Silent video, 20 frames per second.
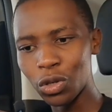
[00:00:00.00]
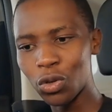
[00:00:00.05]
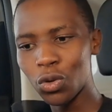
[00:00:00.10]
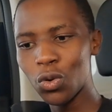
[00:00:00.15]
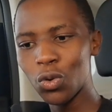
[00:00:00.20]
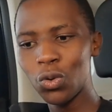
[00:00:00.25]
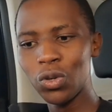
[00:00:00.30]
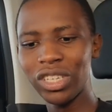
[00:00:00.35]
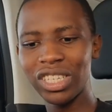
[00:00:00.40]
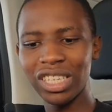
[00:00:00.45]

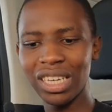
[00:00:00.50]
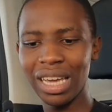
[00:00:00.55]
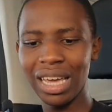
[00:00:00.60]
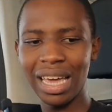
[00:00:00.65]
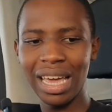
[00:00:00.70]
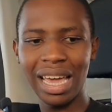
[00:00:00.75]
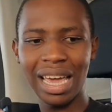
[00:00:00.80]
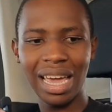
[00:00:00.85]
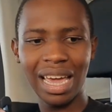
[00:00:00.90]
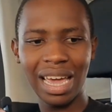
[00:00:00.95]
huge.
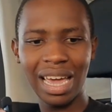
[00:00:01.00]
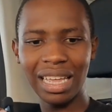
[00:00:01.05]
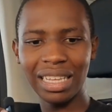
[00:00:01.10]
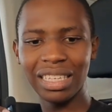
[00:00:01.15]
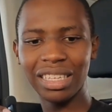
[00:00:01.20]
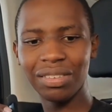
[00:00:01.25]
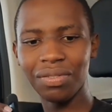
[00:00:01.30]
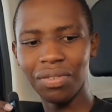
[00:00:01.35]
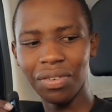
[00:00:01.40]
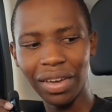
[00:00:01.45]

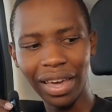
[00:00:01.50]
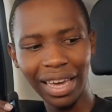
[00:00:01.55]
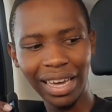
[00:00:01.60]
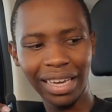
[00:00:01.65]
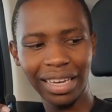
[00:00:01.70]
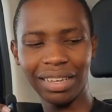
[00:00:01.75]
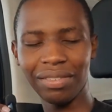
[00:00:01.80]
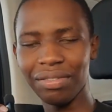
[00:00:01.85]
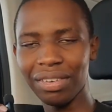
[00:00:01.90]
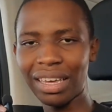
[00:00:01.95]
It's
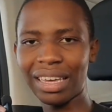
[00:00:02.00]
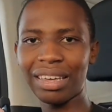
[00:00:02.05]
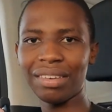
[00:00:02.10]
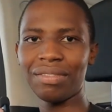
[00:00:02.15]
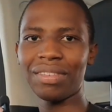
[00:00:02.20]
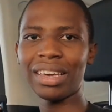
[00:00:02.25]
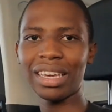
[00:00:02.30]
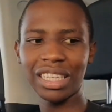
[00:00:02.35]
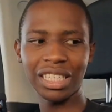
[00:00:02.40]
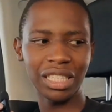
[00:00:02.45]
very, very,
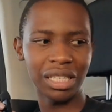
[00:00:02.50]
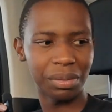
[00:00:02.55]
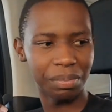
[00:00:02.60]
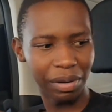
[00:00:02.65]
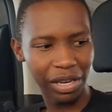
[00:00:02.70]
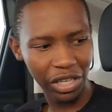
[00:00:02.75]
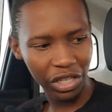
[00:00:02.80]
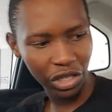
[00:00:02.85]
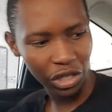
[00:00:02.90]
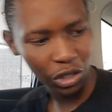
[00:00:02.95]
very
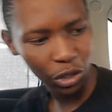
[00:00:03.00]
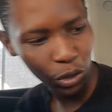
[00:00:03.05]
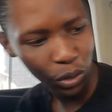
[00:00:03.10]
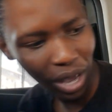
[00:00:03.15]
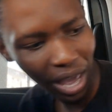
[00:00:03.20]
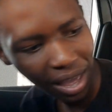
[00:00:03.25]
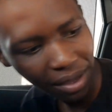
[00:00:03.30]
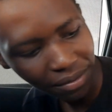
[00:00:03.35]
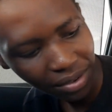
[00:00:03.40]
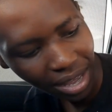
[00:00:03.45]
spacious. You
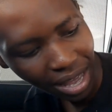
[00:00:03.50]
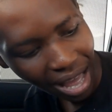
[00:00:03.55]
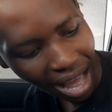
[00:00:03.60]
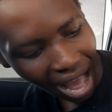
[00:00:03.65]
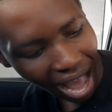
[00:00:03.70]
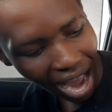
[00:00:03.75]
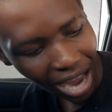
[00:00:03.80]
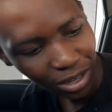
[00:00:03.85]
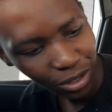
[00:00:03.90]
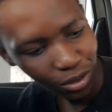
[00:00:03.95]
have
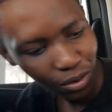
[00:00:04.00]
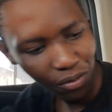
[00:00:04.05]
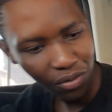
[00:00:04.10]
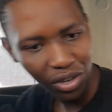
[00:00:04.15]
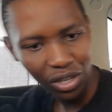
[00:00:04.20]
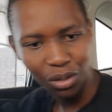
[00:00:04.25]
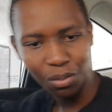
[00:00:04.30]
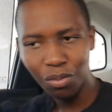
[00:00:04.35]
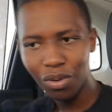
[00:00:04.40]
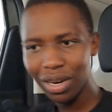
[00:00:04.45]

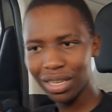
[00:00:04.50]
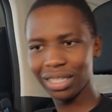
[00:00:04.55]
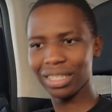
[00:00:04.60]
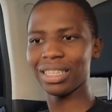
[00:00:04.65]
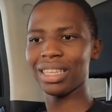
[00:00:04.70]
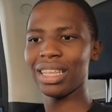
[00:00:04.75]
isofix points